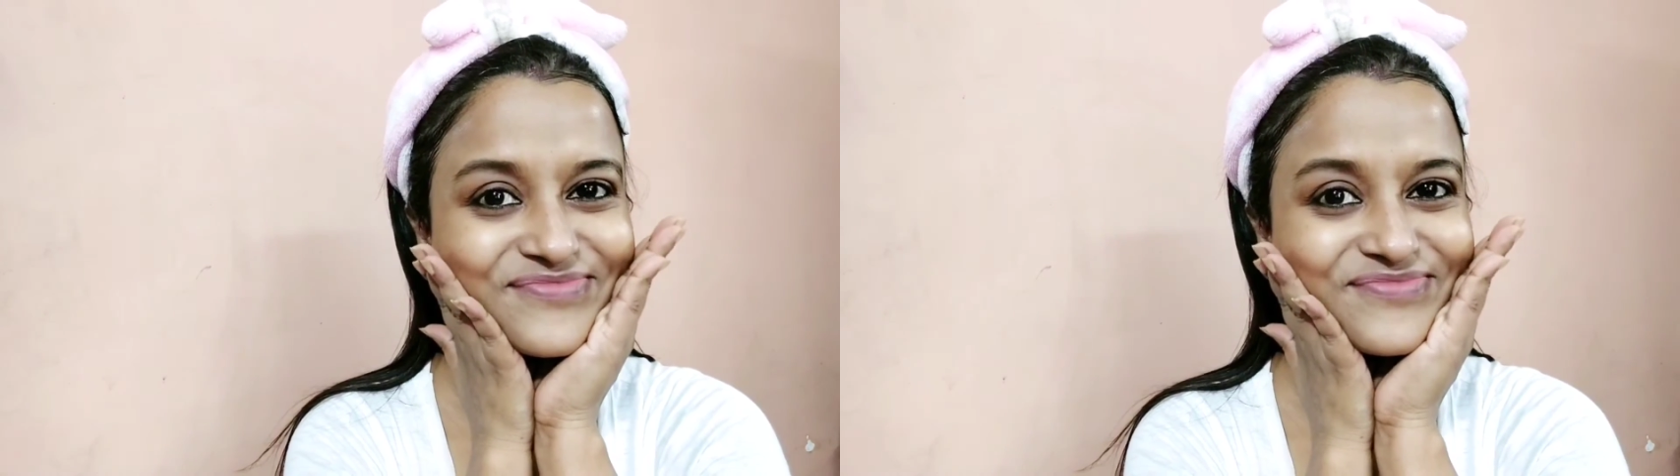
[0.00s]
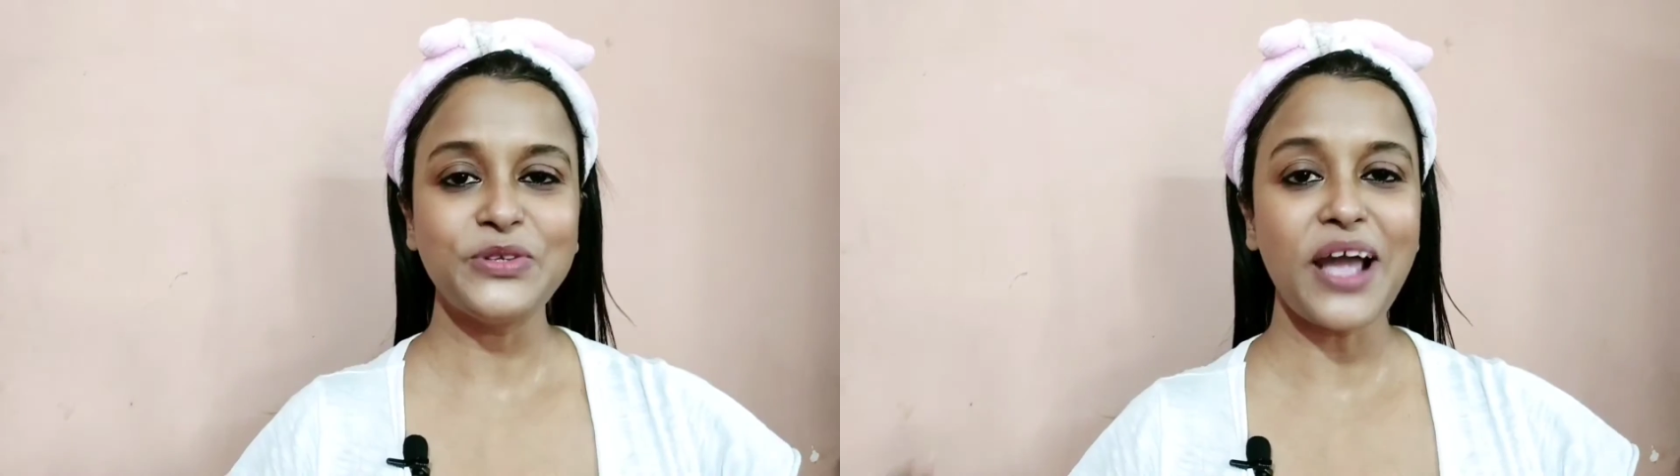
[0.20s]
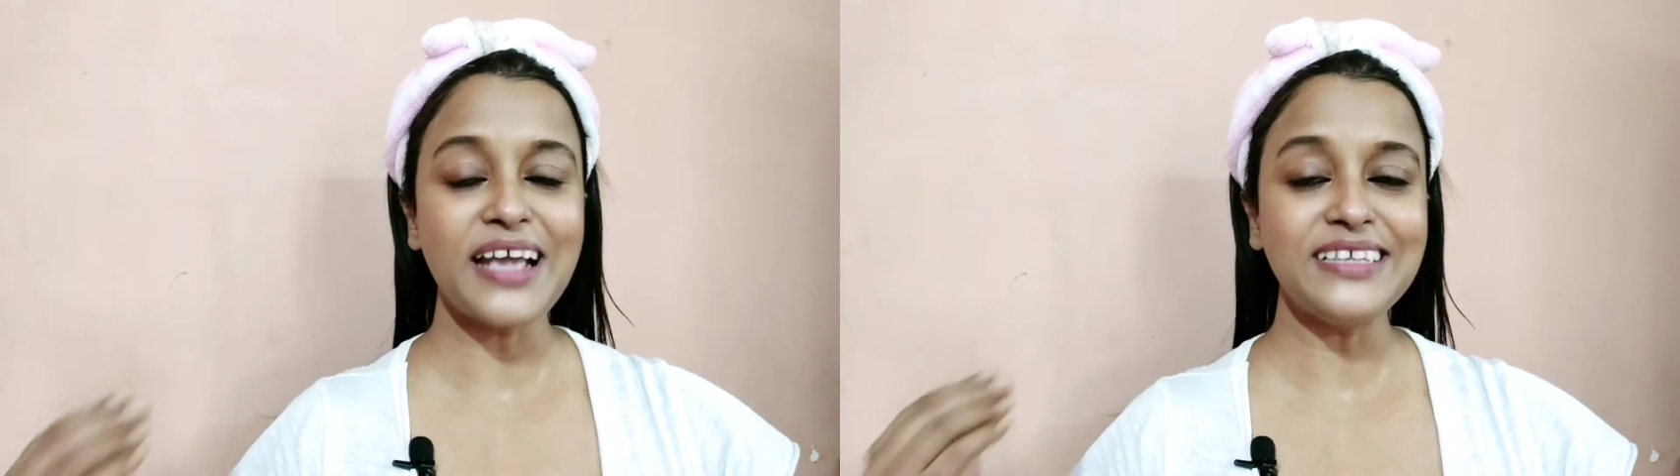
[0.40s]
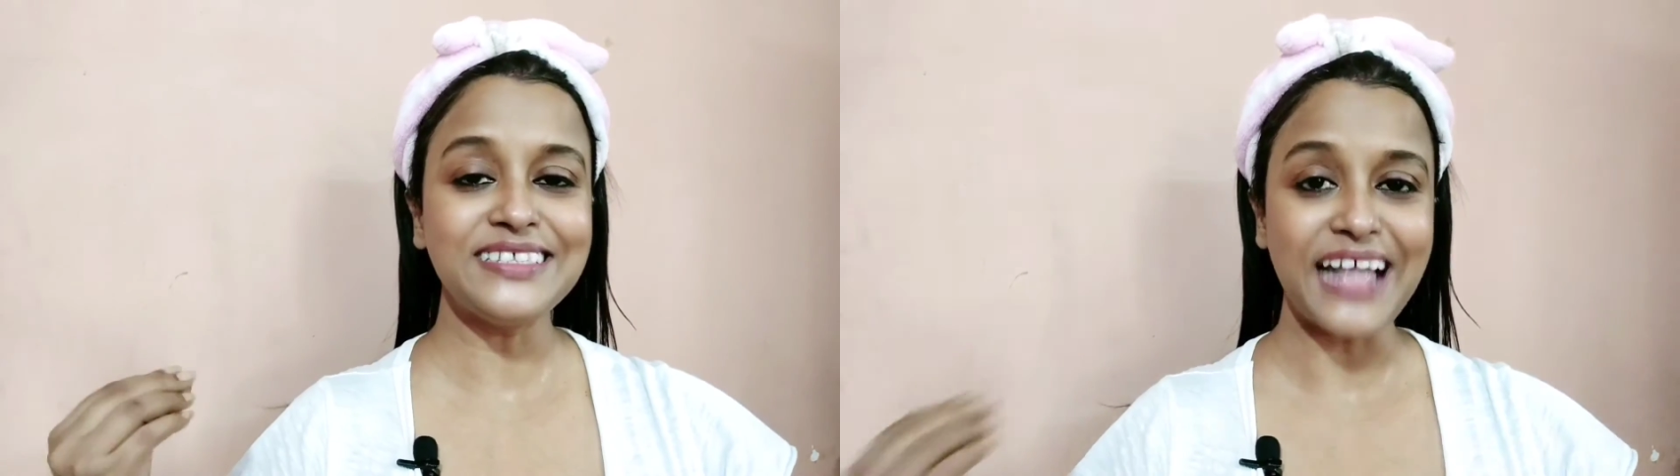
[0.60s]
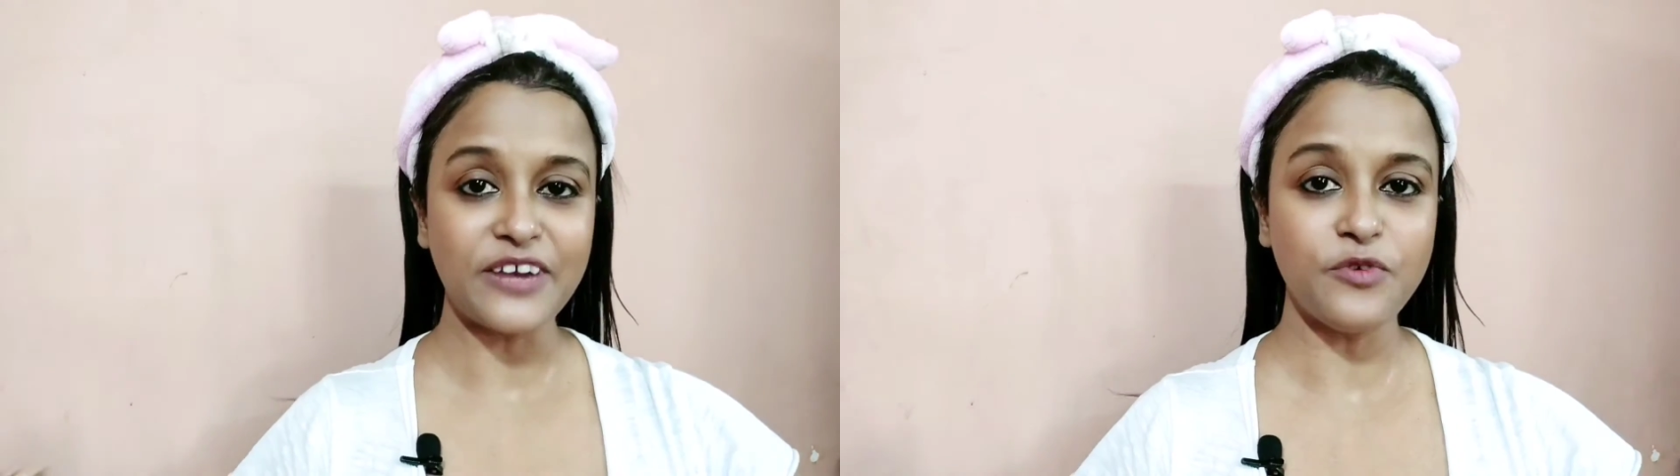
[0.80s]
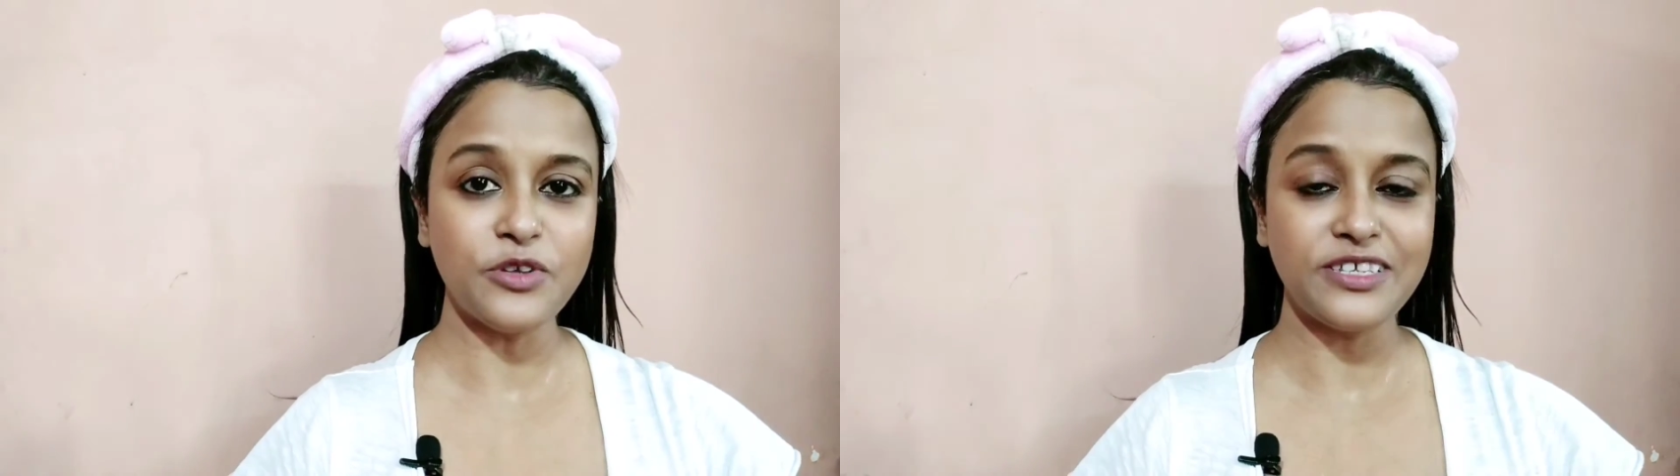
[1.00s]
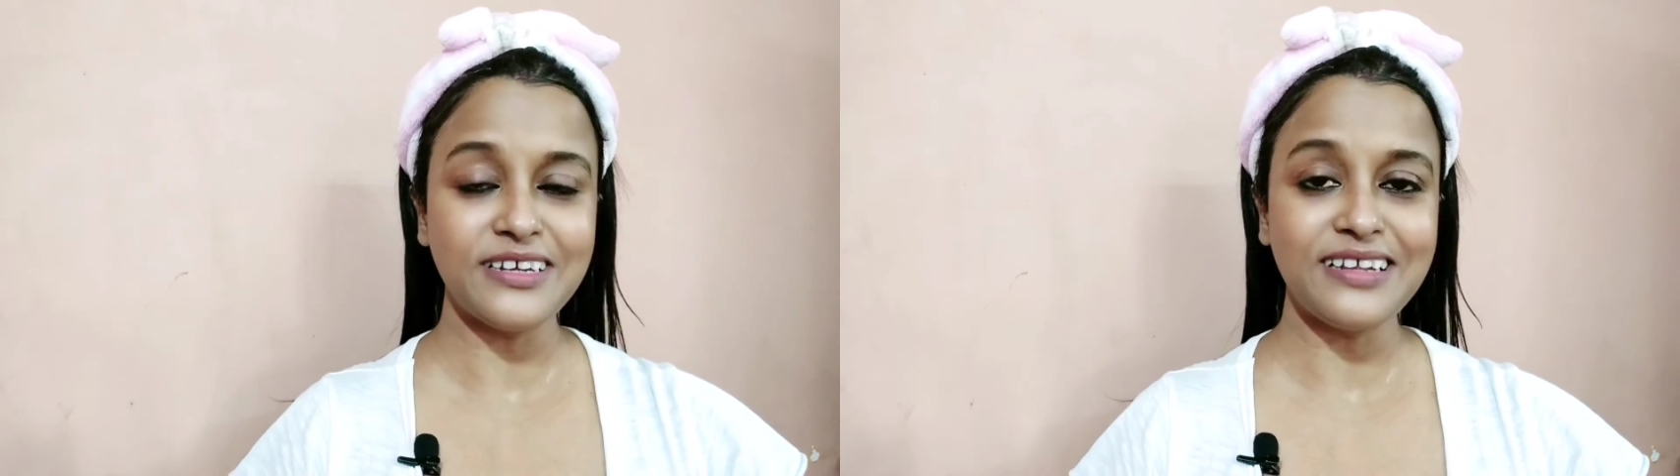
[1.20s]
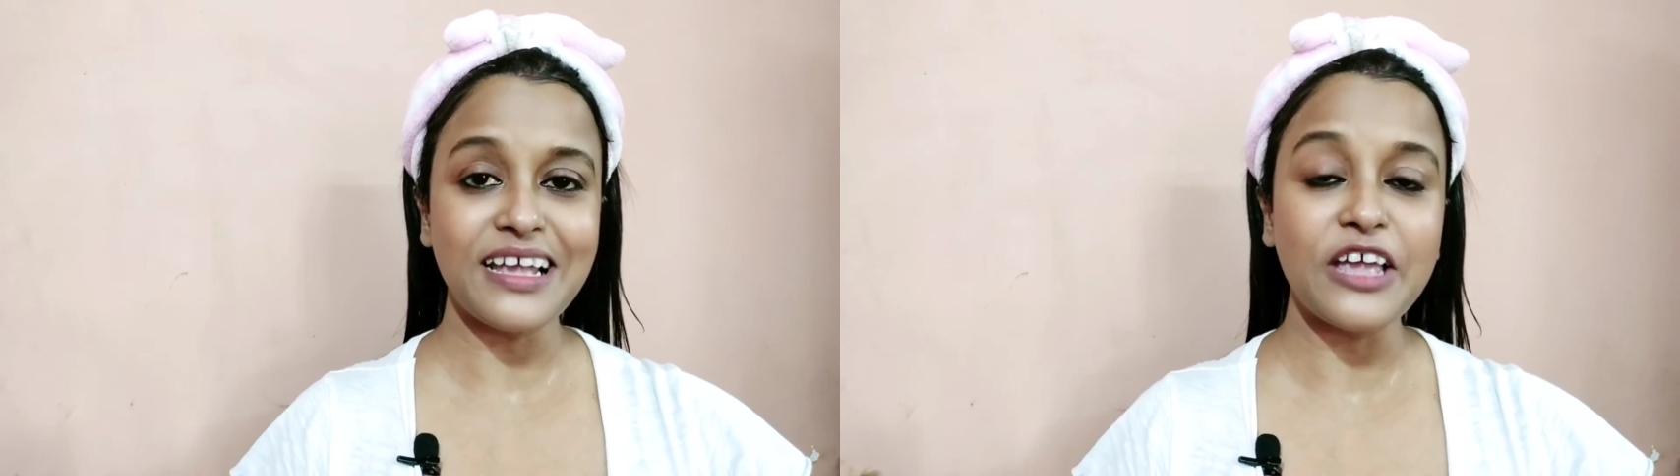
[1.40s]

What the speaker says: So guys, that was it.